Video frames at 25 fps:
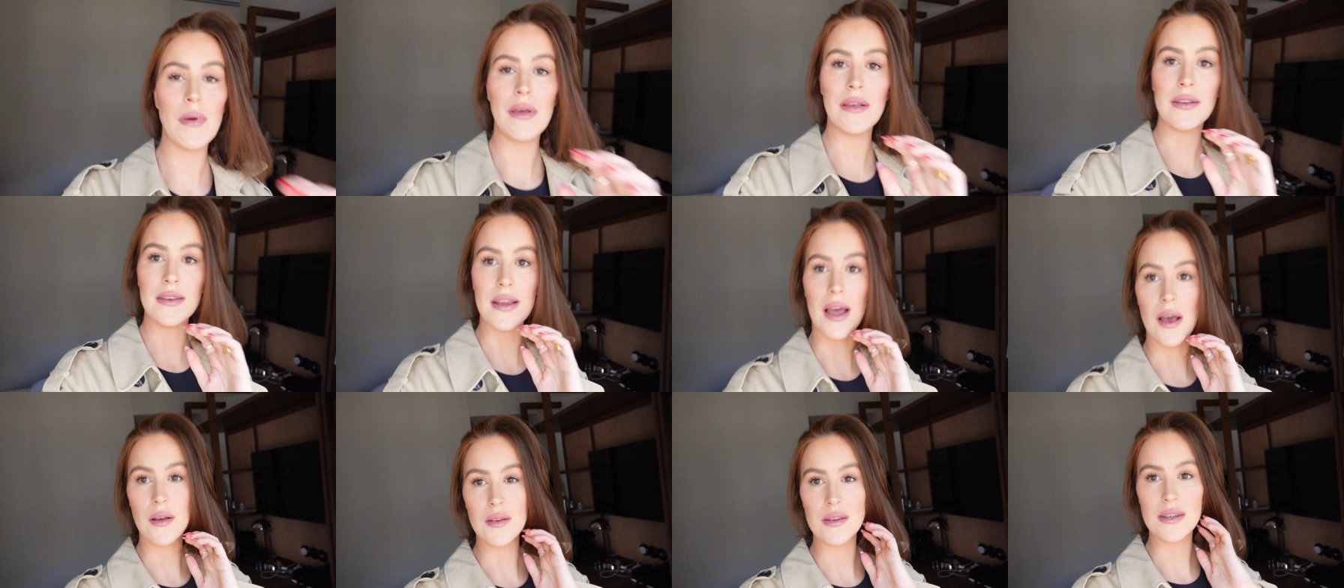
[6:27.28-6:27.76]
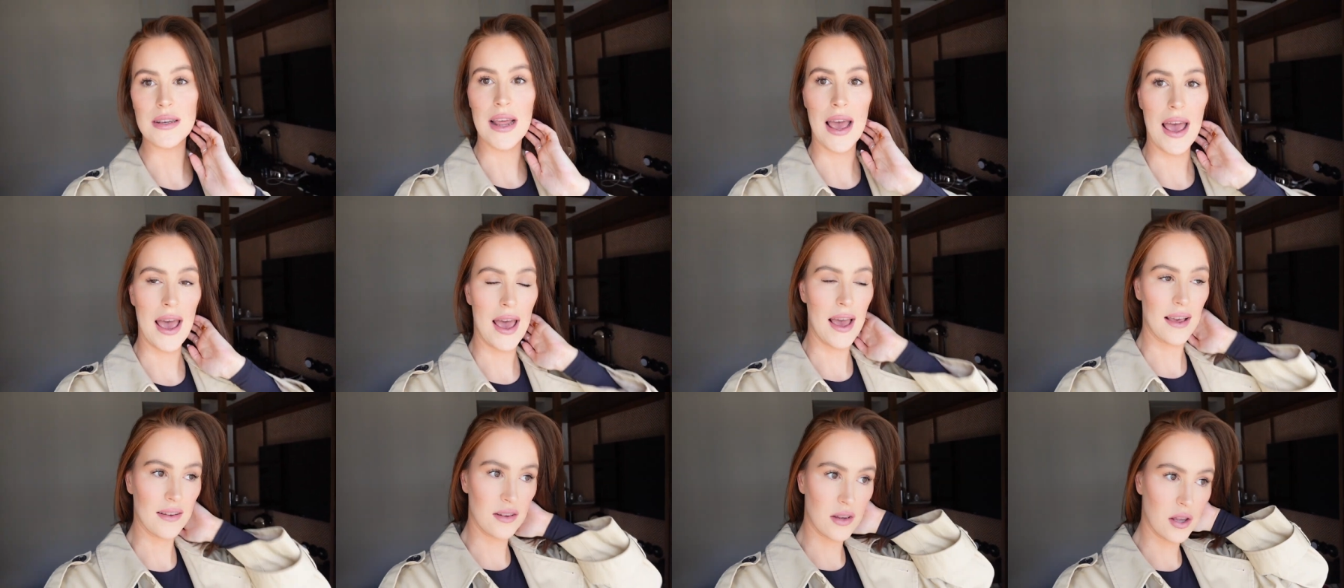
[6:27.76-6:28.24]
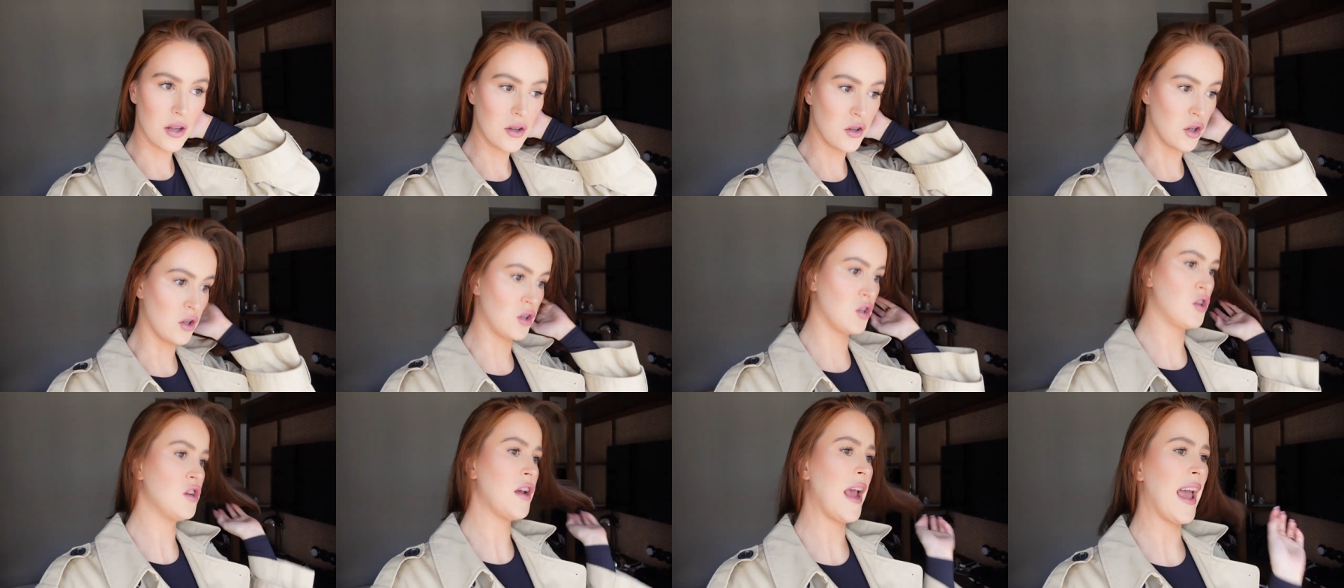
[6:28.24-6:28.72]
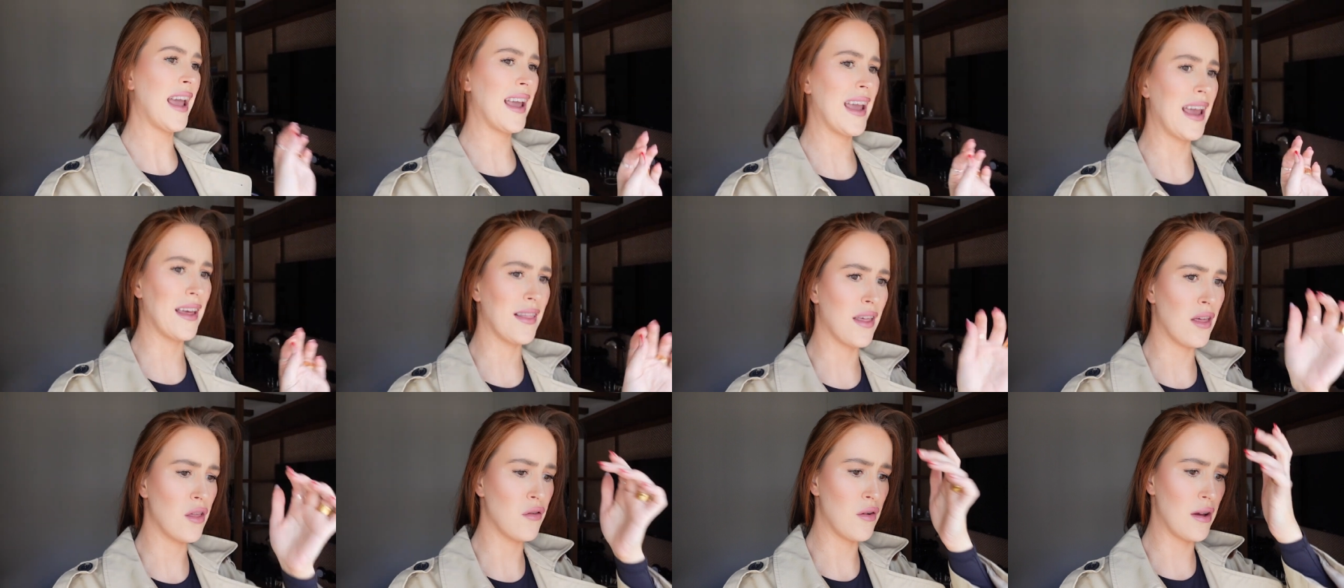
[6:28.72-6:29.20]
is downstairs just
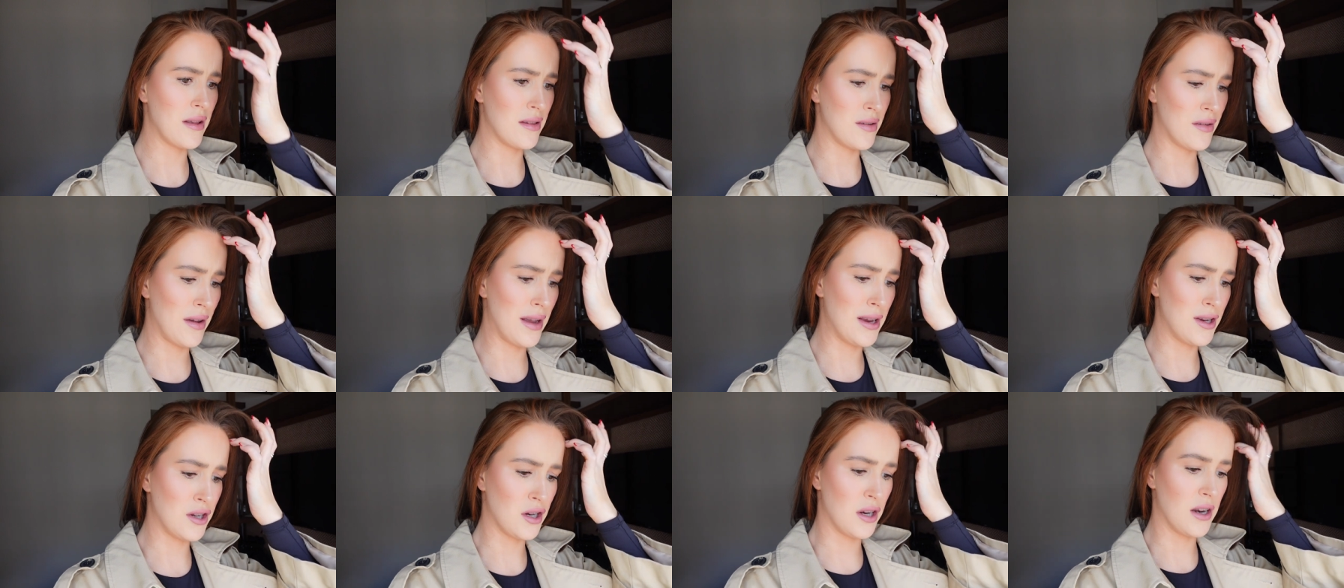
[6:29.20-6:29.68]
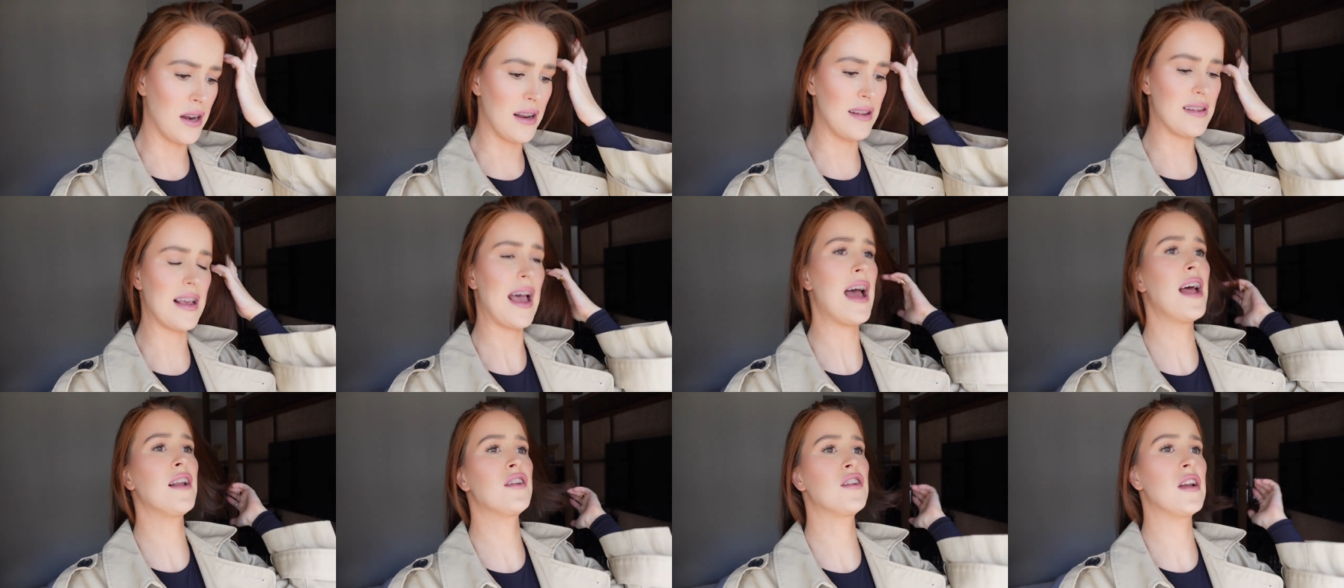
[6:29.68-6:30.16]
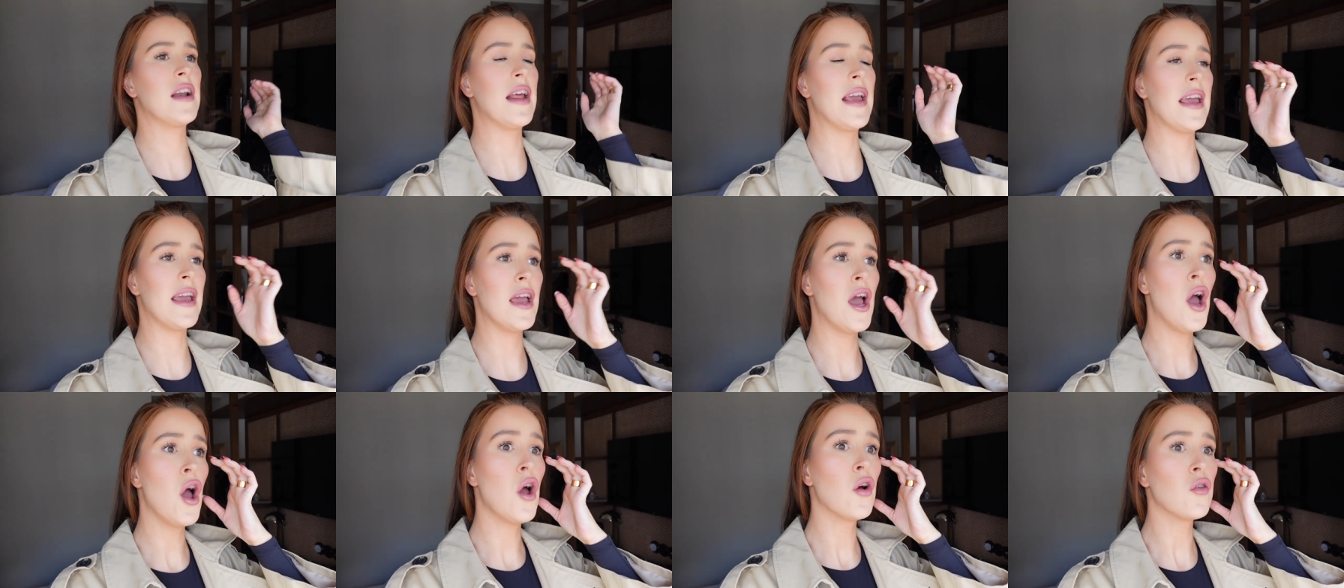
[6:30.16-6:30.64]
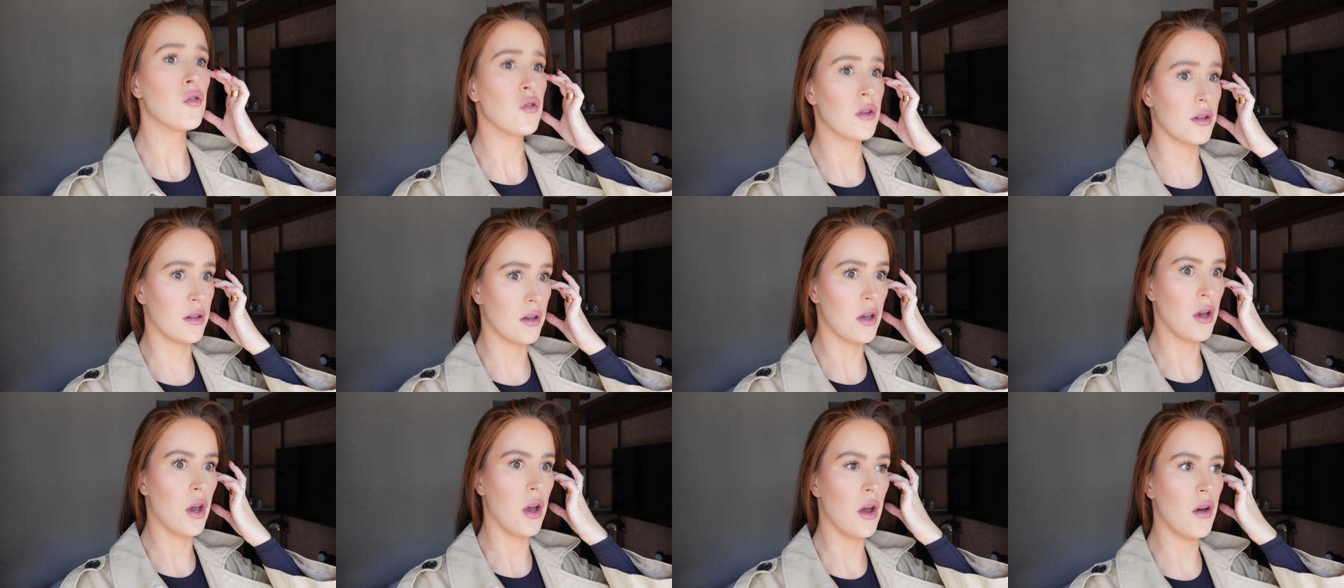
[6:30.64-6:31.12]
checking that the reservation is actually
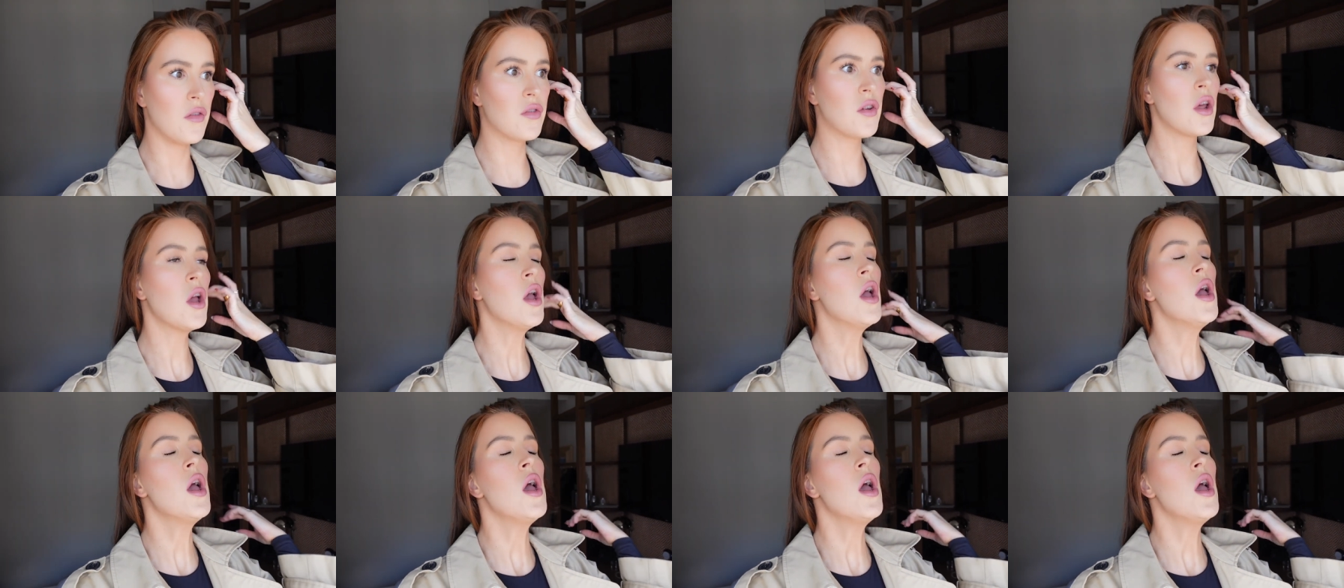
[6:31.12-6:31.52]
reserved